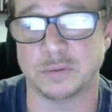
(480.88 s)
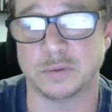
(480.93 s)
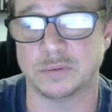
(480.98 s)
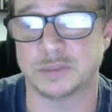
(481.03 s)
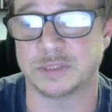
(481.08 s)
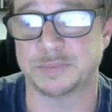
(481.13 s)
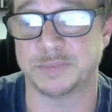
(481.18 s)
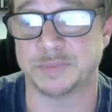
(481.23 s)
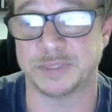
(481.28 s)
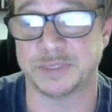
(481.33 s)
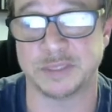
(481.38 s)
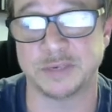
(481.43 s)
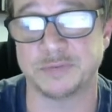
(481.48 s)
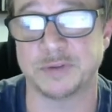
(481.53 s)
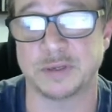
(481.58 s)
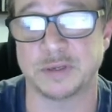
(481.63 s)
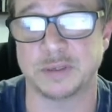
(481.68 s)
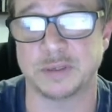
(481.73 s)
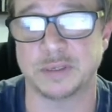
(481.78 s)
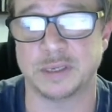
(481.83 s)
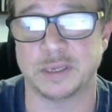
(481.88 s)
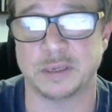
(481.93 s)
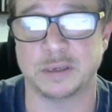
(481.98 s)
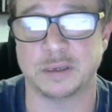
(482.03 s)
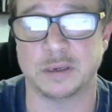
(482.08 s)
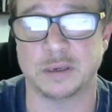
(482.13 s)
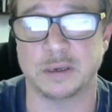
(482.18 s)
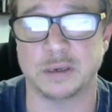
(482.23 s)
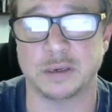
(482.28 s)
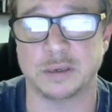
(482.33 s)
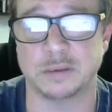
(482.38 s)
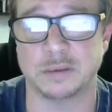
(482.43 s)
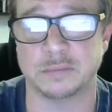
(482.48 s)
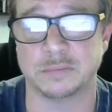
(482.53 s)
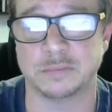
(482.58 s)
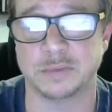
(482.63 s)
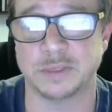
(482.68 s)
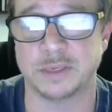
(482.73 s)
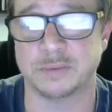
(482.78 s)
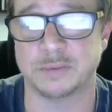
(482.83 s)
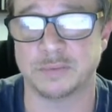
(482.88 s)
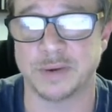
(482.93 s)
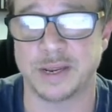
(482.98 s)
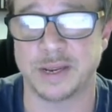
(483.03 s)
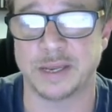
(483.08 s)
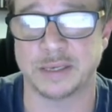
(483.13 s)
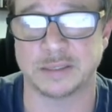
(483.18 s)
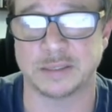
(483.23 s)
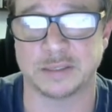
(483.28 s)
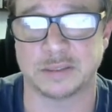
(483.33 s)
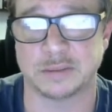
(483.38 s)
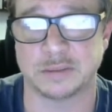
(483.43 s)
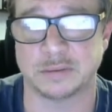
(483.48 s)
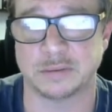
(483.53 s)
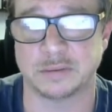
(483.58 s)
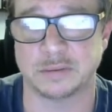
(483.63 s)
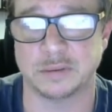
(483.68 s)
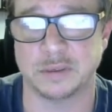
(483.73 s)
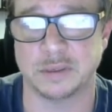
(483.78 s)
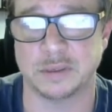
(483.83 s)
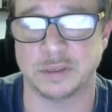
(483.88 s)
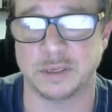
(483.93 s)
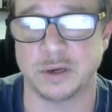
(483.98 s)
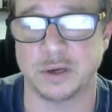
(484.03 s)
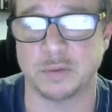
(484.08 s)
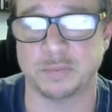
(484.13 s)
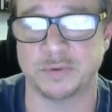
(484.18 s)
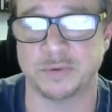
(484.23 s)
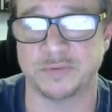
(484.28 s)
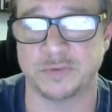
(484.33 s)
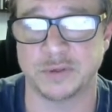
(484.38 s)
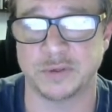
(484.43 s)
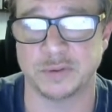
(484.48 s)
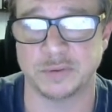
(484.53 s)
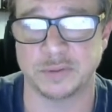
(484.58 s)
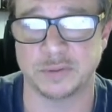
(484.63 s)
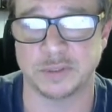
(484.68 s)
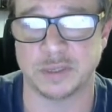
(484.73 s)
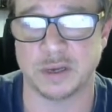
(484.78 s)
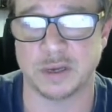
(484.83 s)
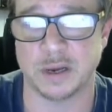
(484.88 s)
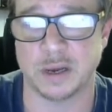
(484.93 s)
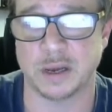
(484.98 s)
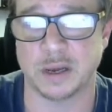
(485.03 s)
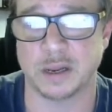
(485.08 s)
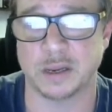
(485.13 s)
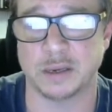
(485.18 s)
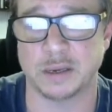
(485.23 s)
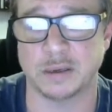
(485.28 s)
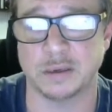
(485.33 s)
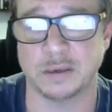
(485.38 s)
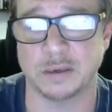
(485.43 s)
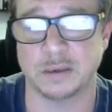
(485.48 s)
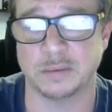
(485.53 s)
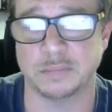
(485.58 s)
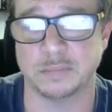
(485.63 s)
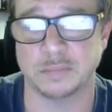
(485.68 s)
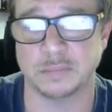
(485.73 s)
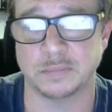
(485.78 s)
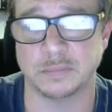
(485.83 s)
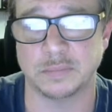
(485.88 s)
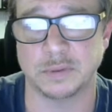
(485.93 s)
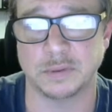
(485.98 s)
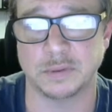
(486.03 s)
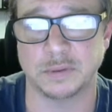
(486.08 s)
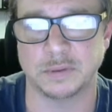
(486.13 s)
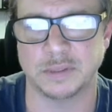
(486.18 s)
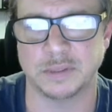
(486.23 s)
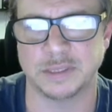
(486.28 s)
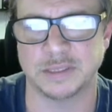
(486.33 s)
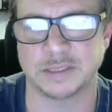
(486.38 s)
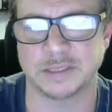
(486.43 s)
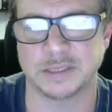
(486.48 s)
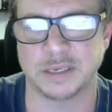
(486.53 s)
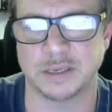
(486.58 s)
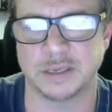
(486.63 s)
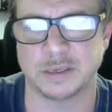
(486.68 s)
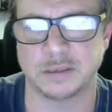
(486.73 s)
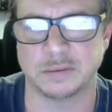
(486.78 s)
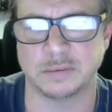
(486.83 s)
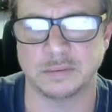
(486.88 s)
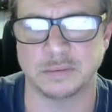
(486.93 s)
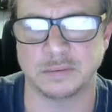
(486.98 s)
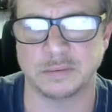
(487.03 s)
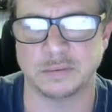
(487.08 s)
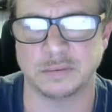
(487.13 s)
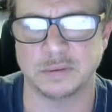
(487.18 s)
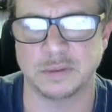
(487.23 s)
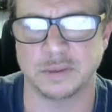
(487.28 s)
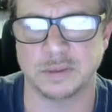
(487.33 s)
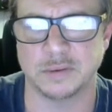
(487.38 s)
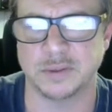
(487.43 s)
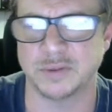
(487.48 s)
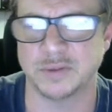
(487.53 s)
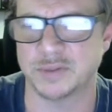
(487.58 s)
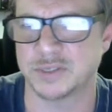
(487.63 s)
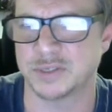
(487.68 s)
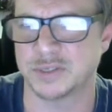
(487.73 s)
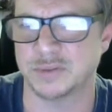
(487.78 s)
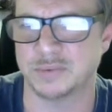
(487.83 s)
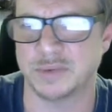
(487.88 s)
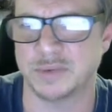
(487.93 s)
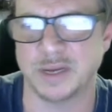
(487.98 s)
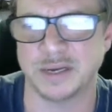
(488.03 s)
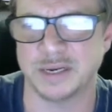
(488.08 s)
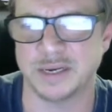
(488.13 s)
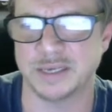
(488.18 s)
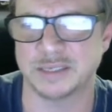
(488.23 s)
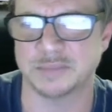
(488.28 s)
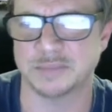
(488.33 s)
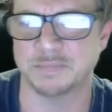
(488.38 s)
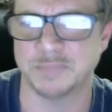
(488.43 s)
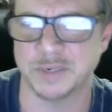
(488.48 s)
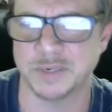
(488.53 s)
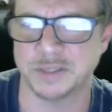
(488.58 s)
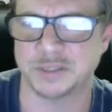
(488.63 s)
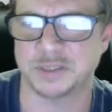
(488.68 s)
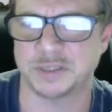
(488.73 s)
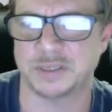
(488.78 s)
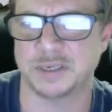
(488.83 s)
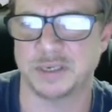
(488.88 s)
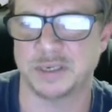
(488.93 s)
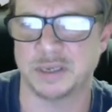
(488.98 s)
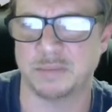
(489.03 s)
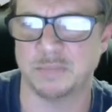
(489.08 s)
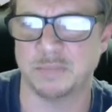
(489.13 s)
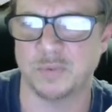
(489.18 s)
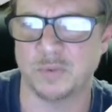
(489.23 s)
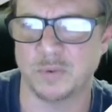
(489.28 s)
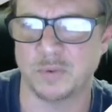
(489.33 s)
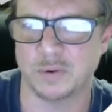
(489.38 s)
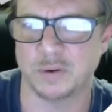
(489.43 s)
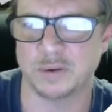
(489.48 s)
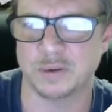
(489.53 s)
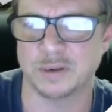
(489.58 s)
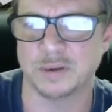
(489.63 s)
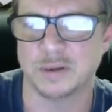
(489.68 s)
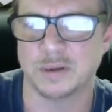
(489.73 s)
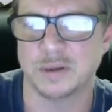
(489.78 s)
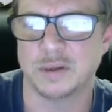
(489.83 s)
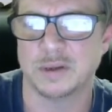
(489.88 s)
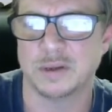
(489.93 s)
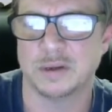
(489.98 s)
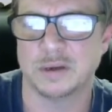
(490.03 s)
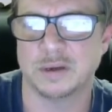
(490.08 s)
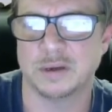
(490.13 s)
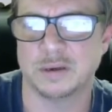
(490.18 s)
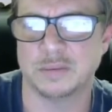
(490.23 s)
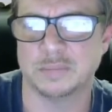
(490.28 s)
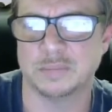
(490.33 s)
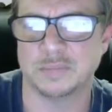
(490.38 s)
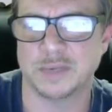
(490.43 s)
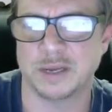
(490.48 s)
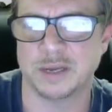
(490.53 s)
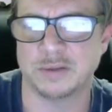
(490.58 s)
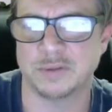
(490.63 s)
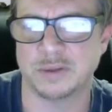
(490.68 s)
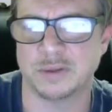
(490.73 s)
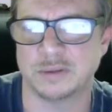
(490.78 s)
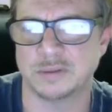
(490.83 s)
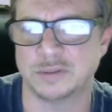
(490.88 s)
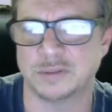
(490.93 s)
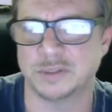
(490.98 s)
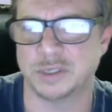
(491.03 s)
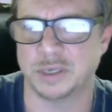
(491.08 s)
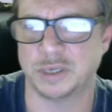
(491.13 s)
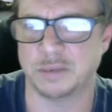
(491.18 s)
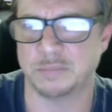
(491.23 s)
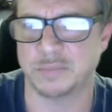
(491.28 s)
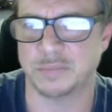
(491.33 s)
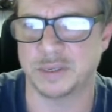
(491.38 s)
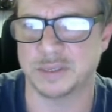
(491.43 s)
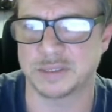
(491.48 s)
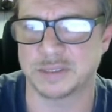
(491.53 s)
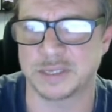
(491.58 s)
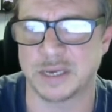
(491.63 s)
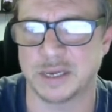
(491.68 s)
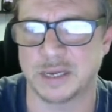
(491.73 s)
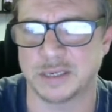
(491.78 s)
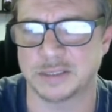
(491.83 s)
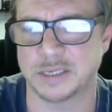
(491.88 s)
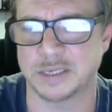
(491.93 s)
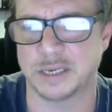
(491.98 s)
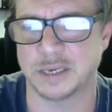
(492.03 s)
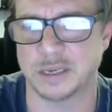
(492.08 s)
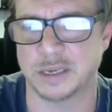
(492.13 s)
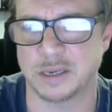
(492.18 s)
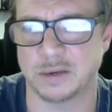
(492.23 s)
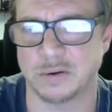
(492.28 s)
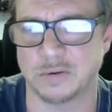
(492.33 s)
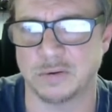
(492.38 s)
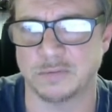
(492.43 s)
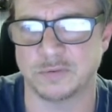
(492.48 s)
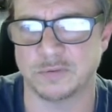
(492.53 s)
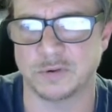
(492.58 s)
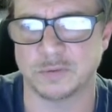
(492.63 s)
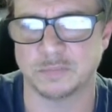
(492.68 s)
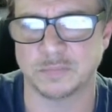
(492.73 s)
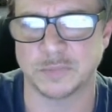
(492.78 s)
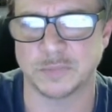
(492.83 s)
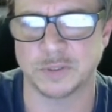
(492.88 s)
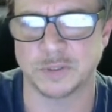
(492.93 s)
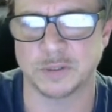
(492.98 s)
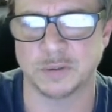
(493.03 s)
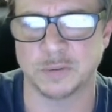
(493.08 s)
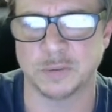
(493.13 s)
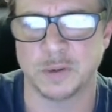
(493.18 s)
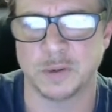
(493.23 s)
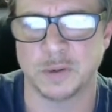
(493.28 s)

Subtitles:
specifically really ranks Yelp reviews high. At least they, you know, used to, not as much anymore now that GMB is kind of taking over. So,